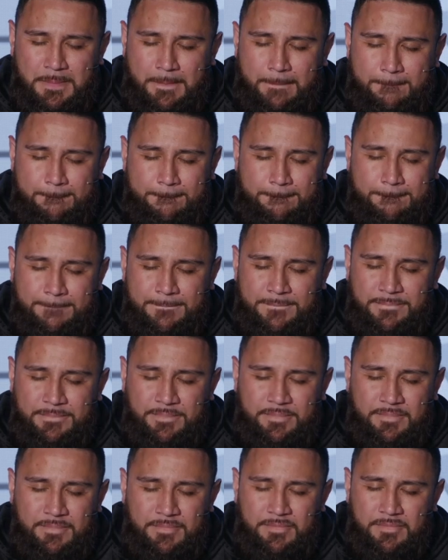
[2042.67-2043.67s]

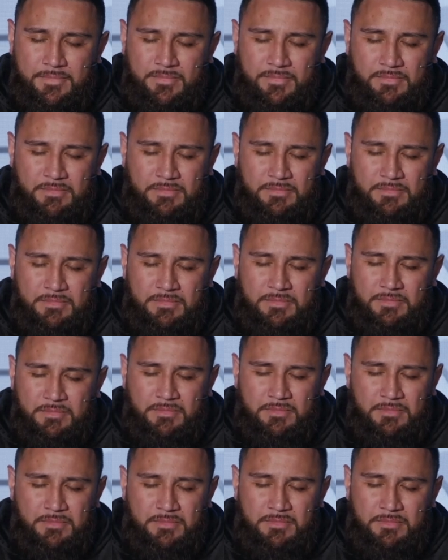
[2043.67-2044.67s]

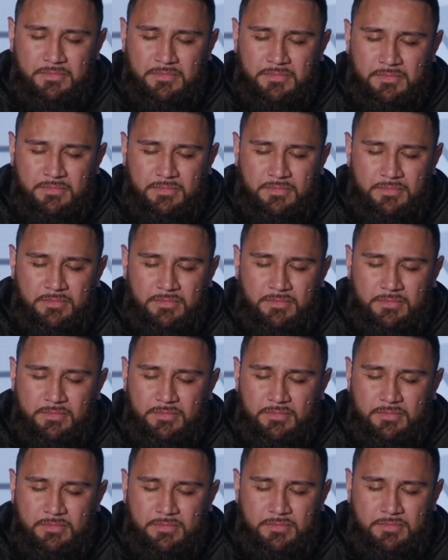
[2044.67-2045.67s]

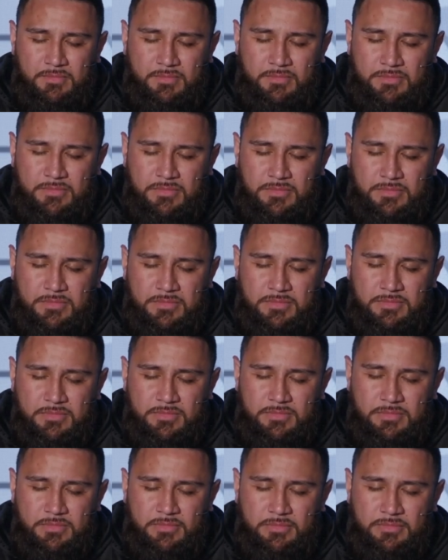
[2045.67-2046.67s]

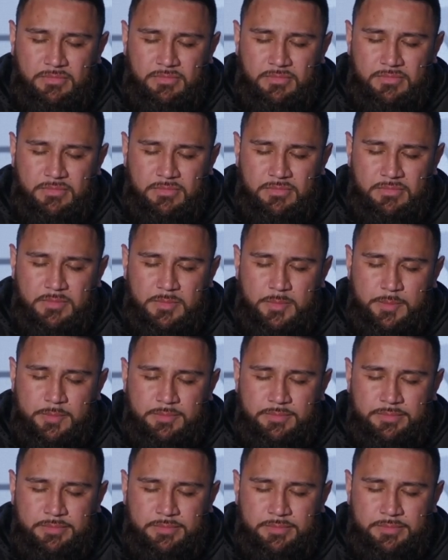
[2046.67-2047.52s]
(no one is talking)